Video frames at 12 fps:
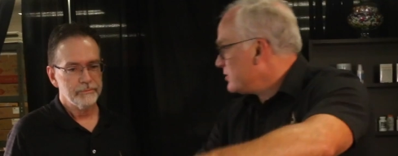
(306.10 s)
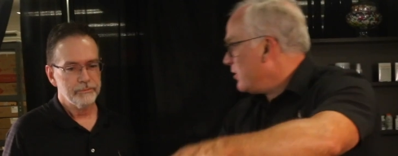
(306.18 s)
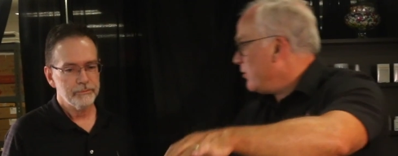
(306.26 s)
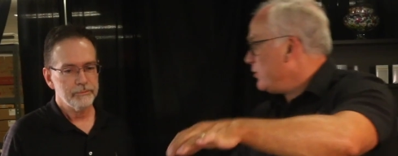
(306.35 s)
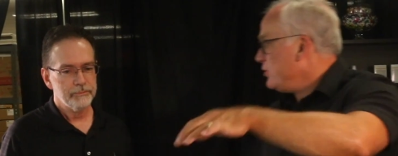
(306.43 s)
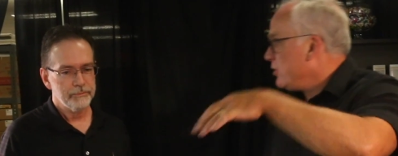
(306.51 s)

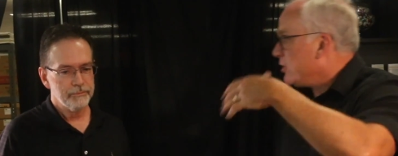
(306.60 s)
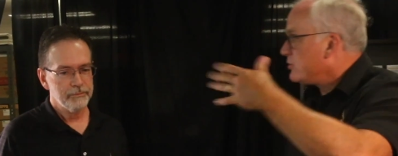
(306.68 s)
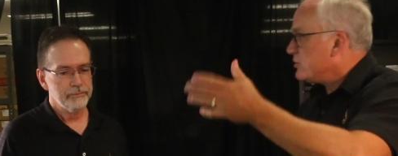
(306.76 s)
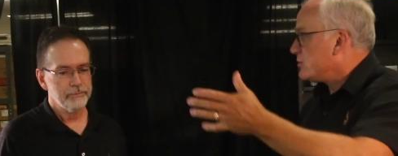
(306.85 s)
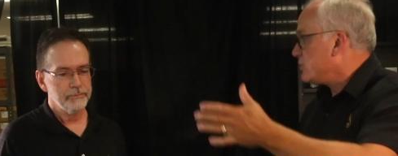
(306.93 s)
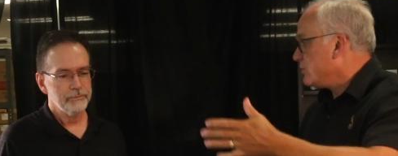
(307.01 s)
Speaker 1: So you go
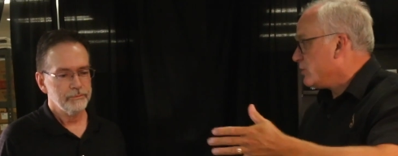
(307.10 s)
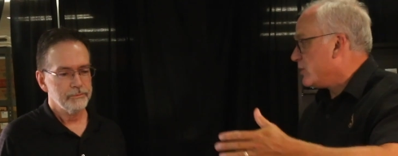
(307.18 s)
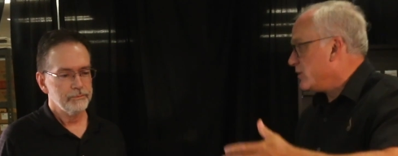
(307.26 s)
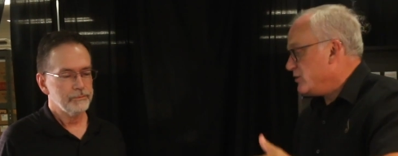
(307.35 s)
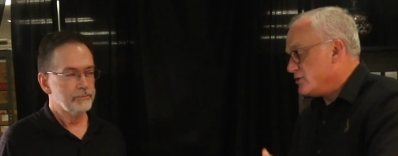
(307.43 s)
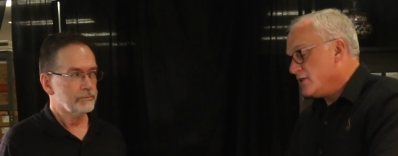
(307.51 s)
to a
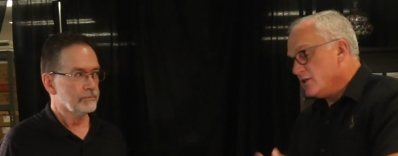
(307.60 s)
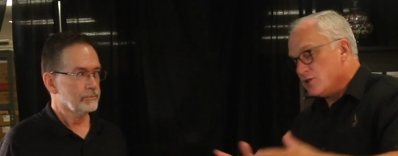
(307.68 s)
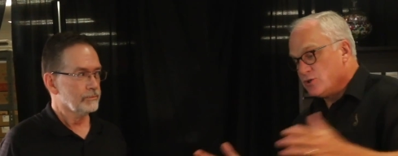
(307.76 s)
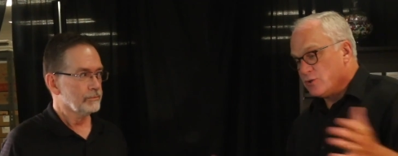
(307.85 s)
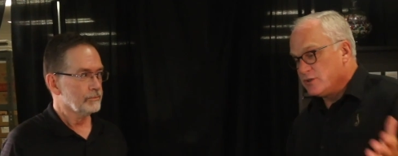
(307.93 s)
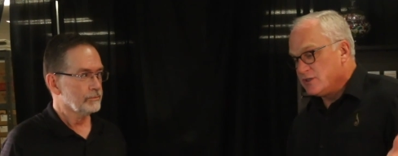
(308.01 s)
store, you see the
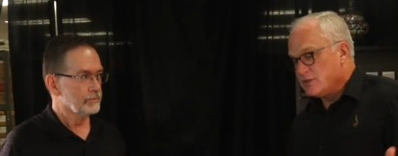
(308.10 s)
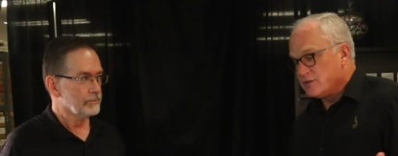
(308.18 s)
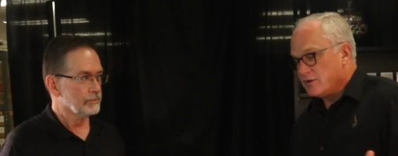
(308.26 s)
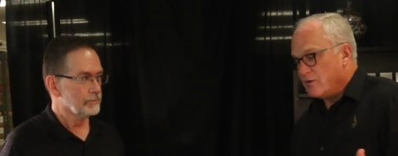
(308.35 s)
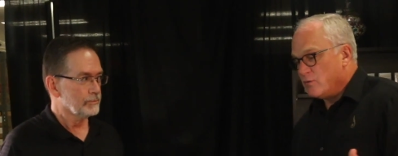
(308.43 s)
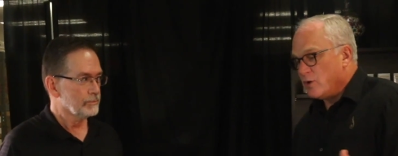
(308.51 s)
choices
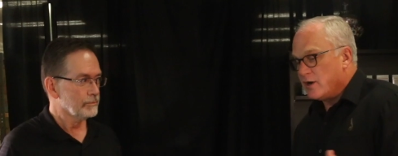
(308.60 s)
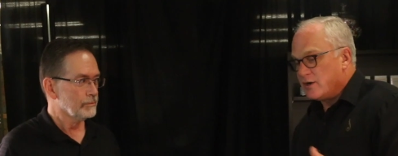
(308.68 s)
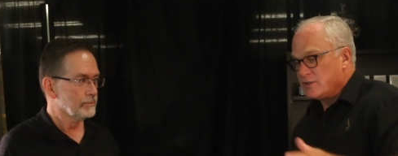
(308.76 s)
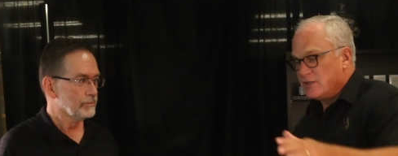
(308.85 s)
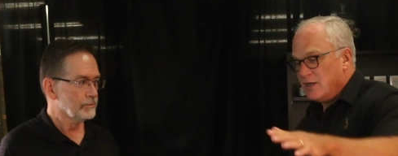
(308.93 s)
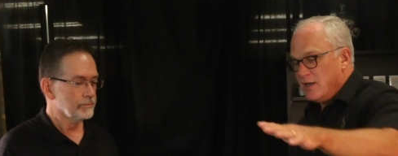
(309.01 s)
of
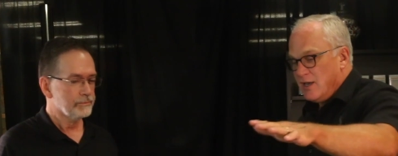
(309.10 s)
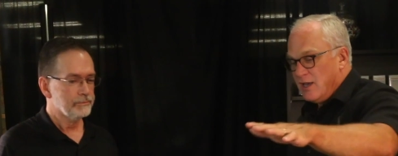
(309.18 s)
waters,